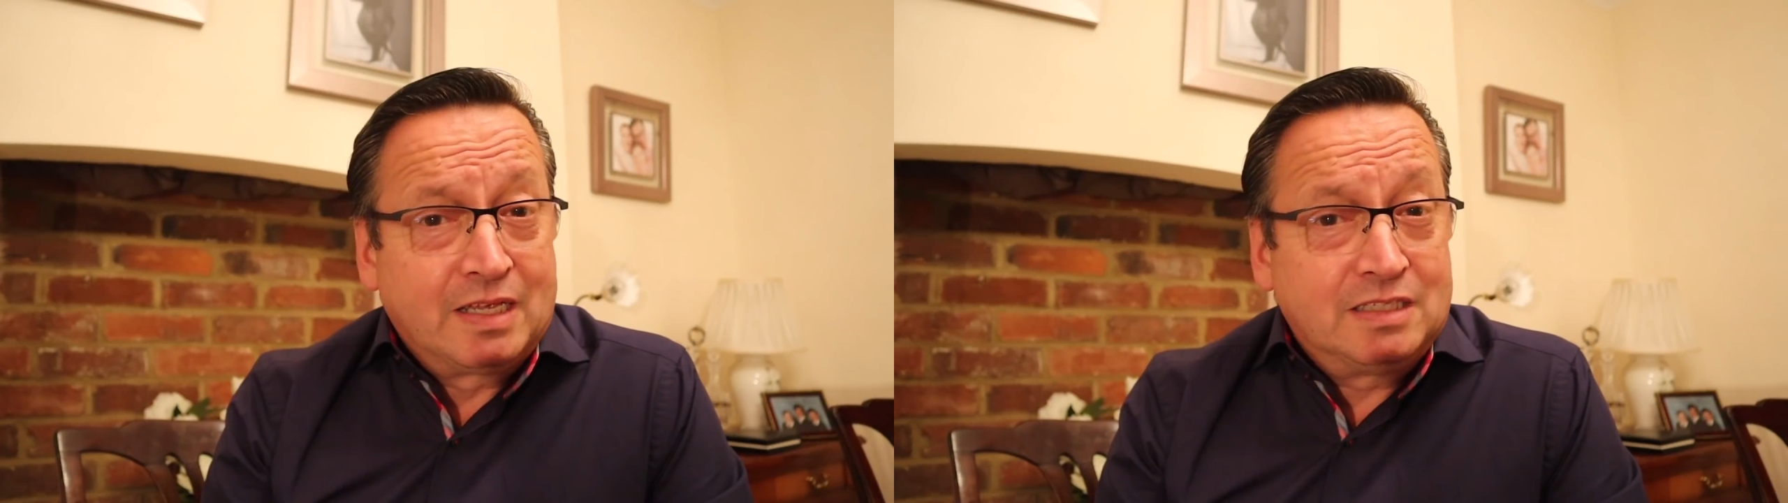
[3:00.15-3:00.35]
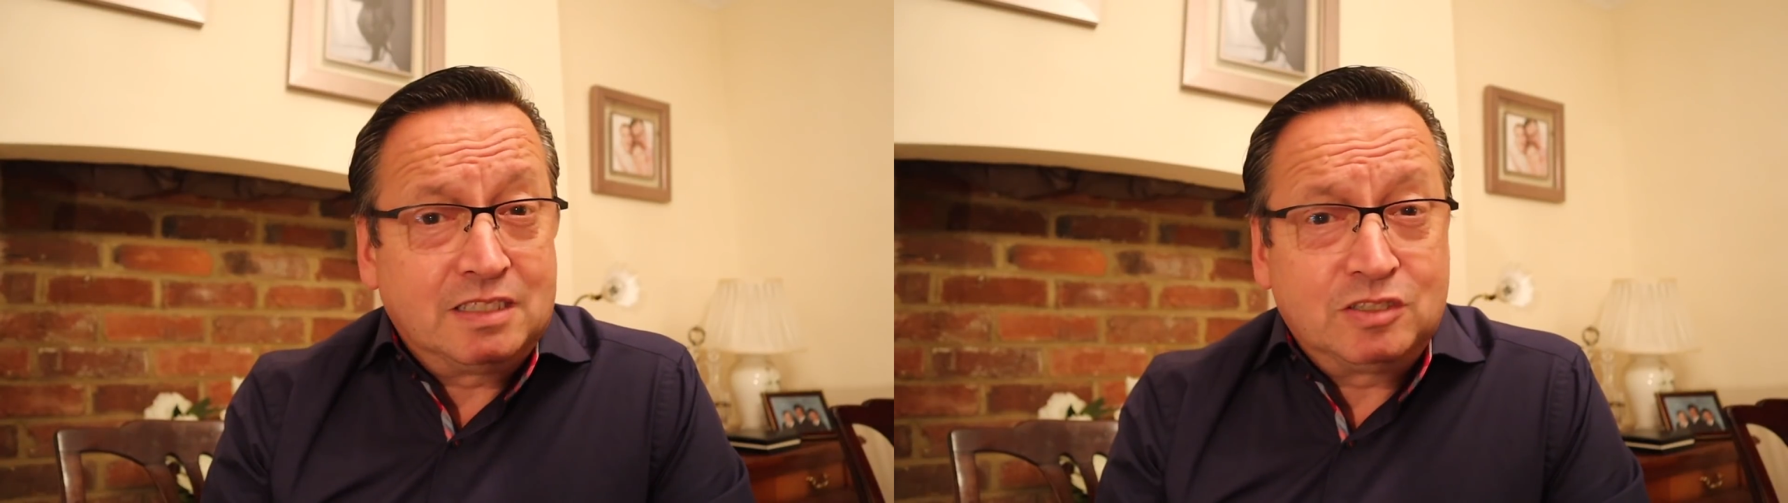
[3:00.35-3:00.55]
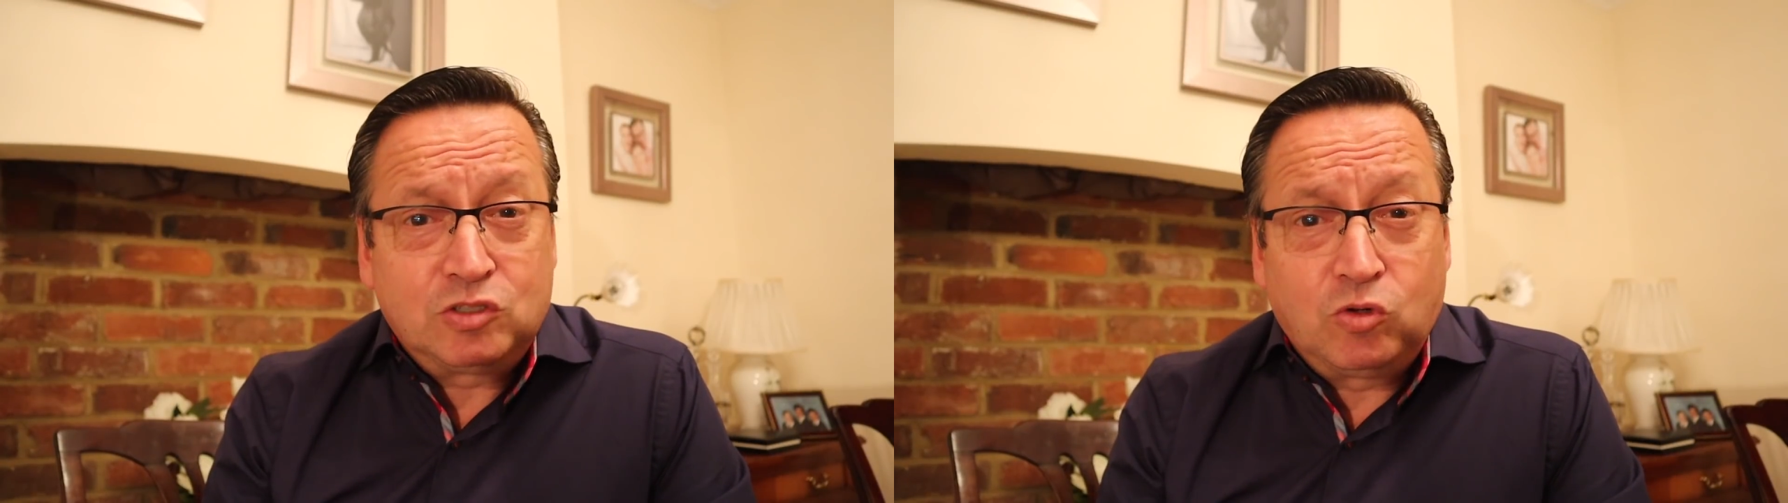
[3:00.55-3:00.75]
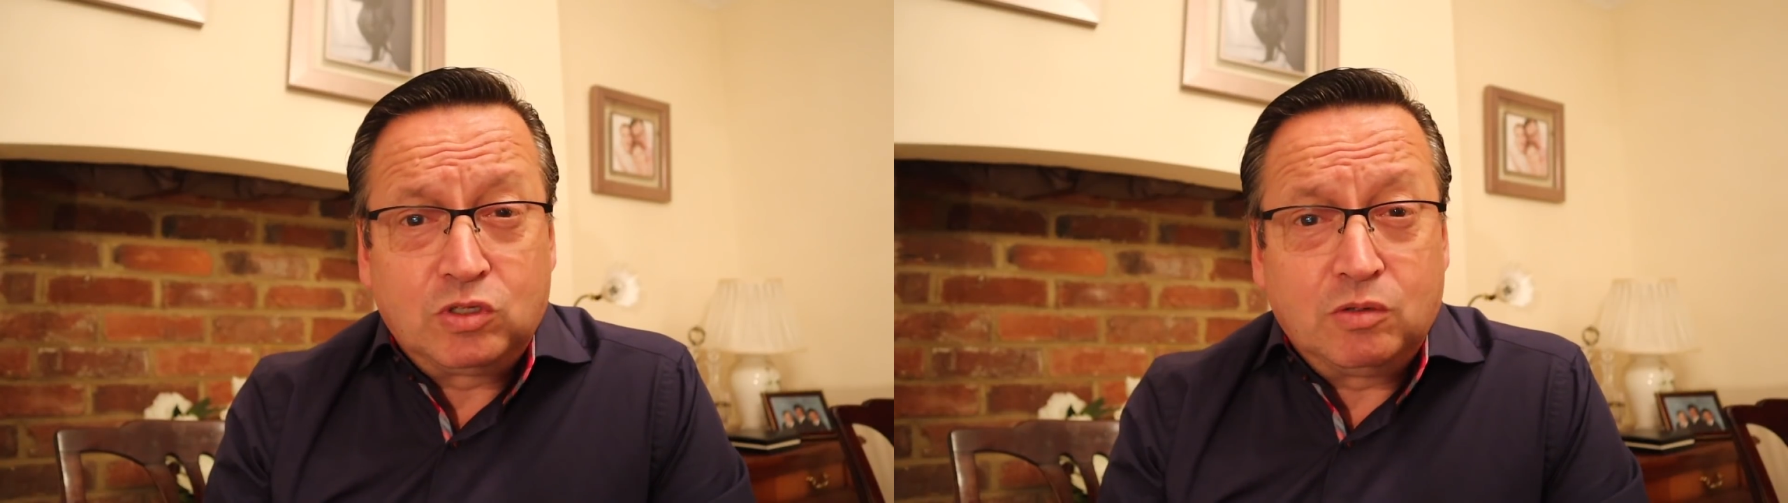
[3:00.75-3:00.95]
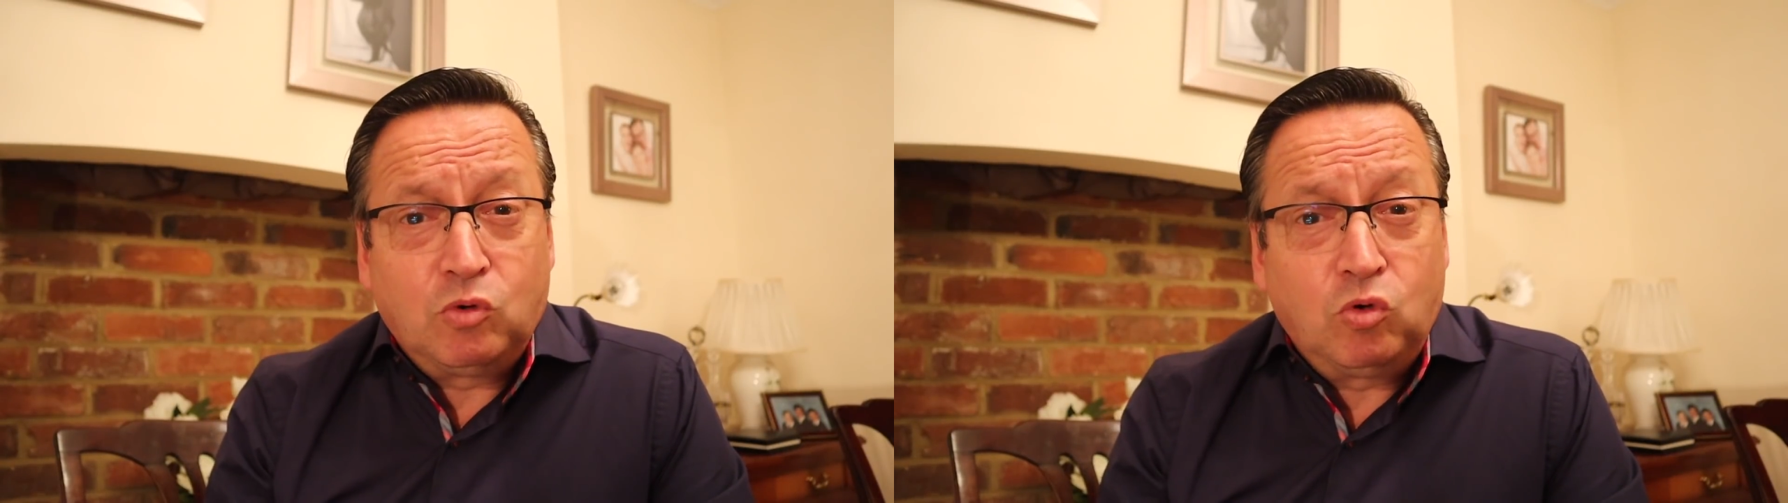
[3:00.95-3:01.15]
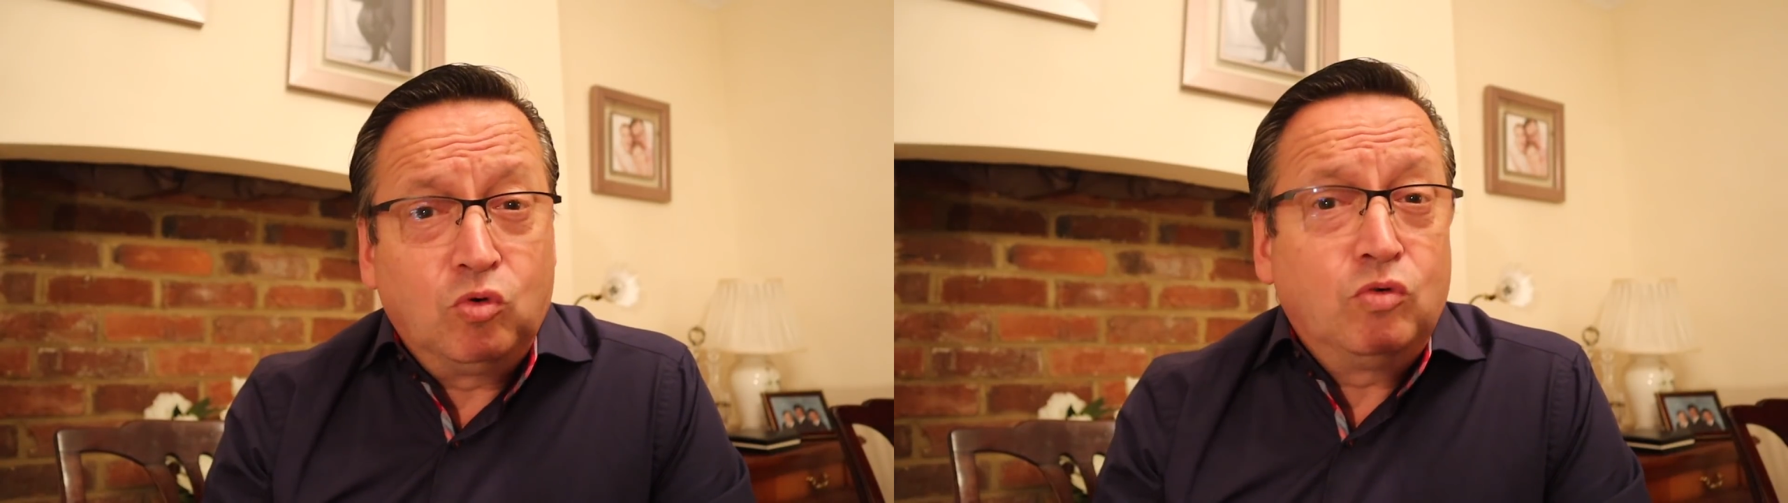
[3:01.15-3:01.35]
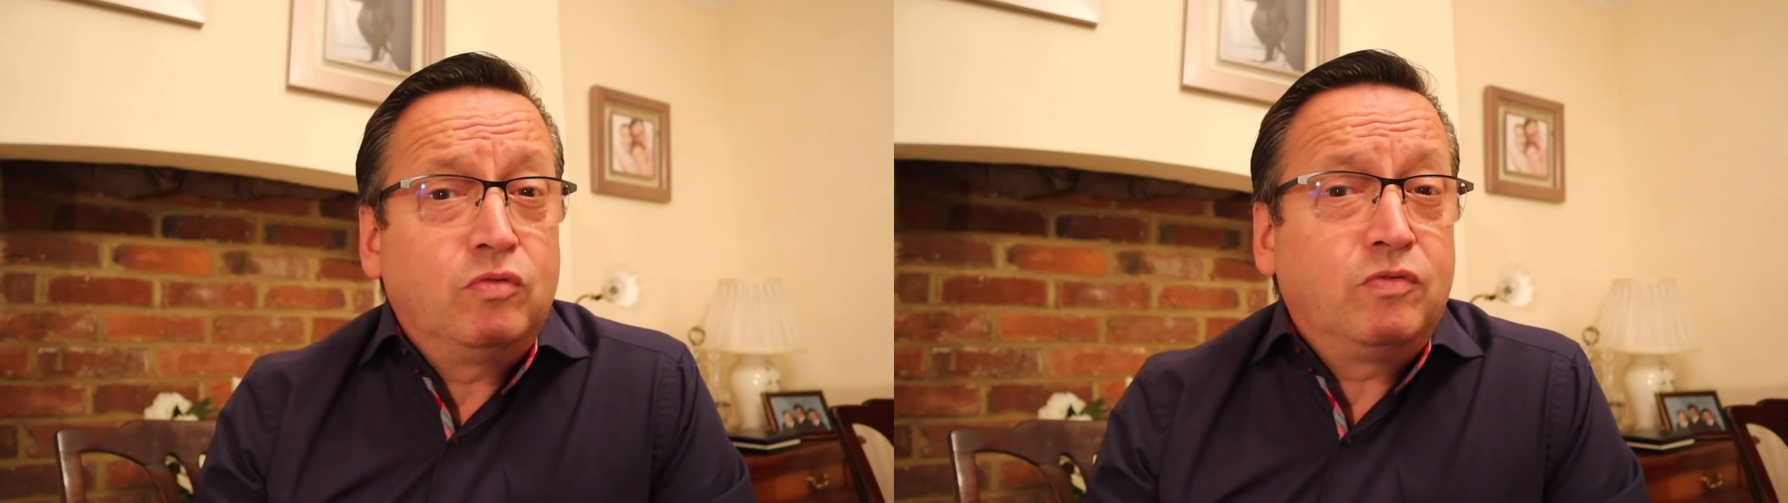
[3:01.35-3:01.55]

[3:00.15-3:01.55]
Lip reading: He said, sold them, all